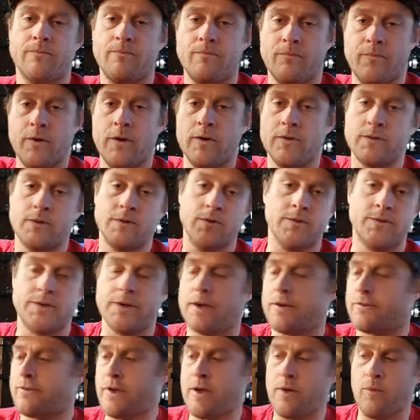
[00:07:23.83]
vertical
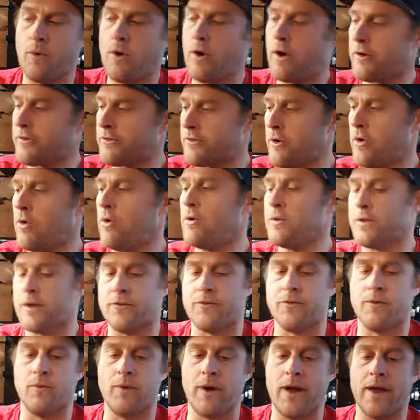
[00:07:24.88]
jigs, it works all
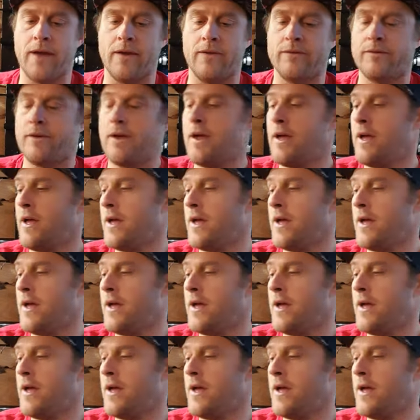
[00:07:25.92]
different ways.